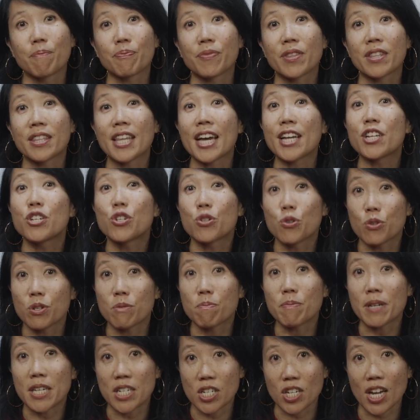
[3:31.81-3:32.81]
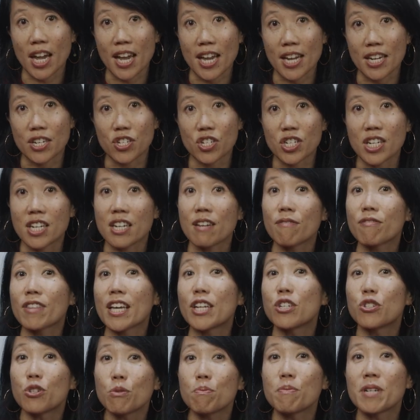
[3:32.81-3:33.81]
they should be changed, and if they
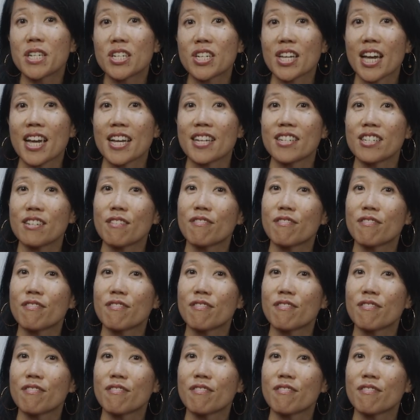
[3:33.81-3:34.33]
should be changed,